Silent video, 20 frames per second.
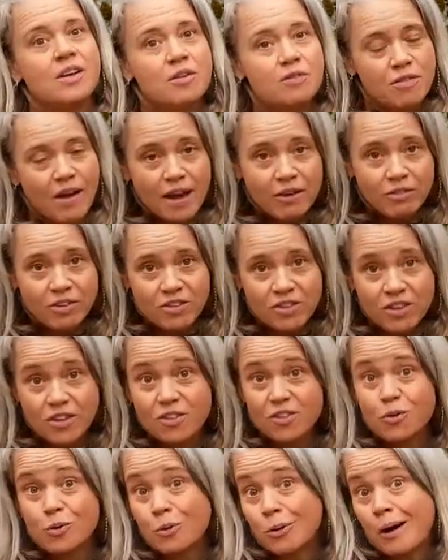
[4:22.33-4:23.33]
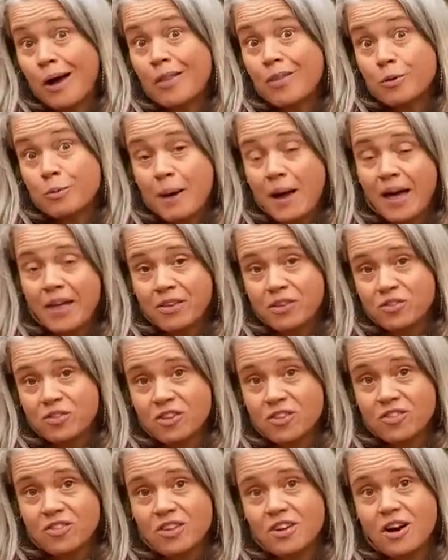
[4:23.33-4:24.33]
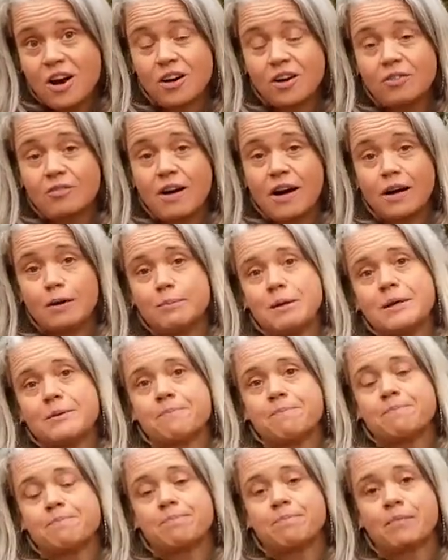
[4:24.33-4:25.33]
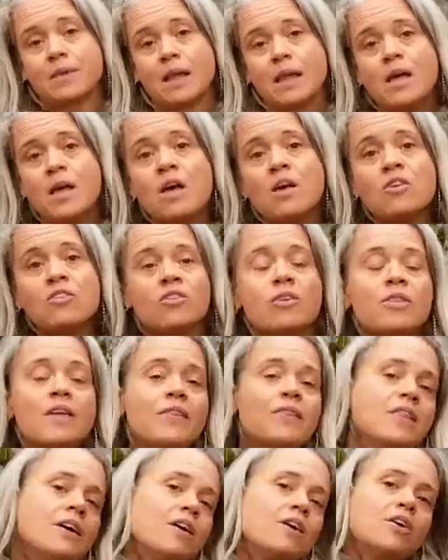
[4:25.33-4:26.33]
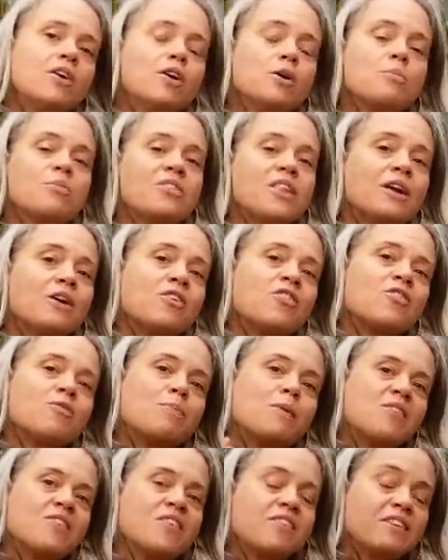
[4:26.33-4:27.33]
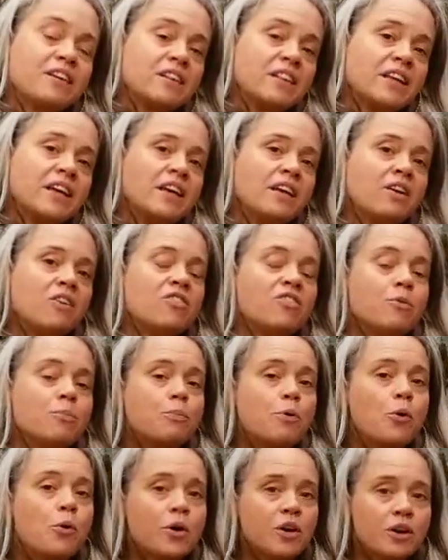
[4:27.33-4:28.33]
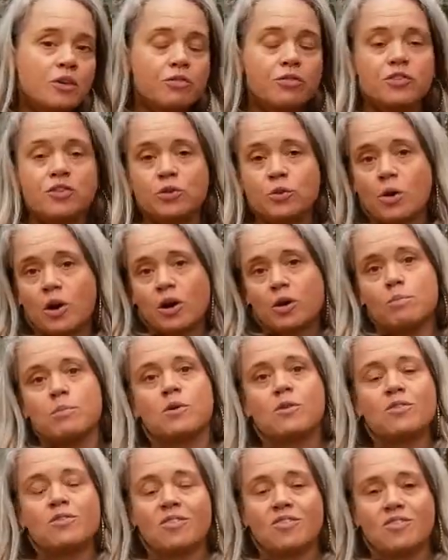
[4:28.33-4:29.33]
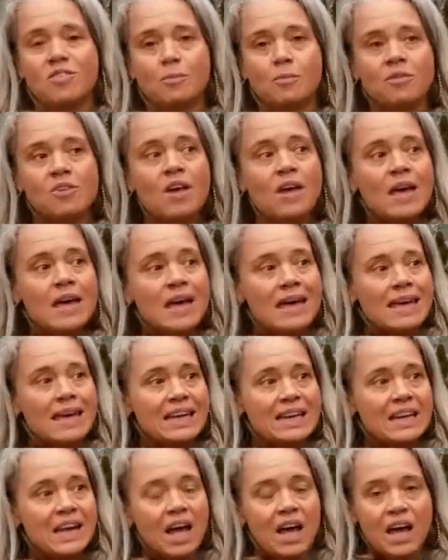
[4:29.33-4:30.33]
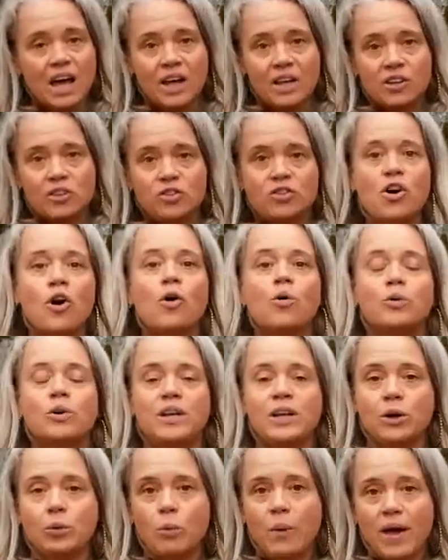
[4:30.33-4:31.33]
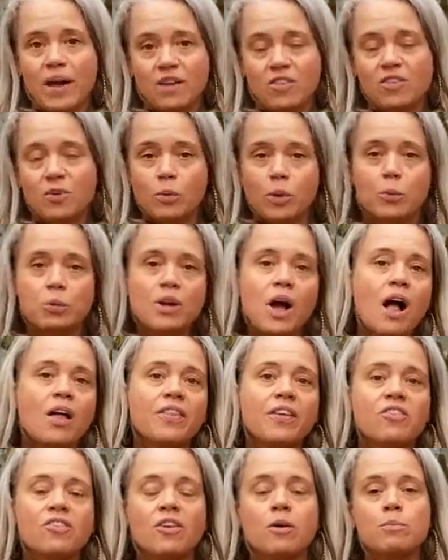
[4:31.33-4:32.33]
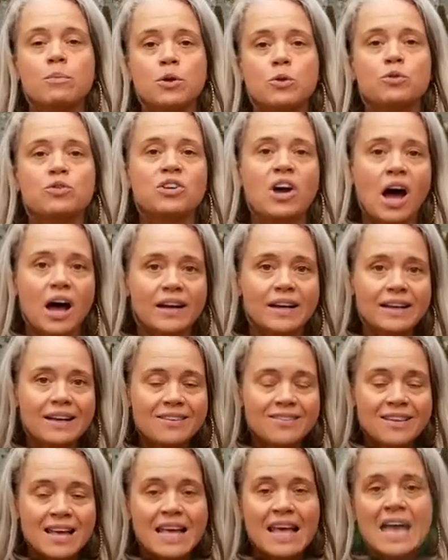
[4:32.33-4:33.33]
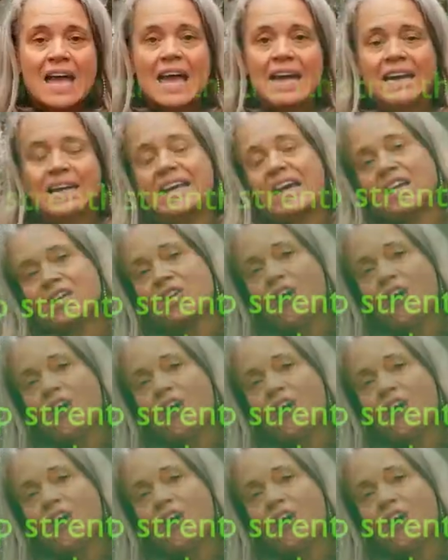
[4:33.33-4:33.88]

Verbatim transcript: viruses or other pathogens in our environment. So then there are herbs that are specifically supportive to our immune systems in a toning way. So we would call these immune tonics. And again,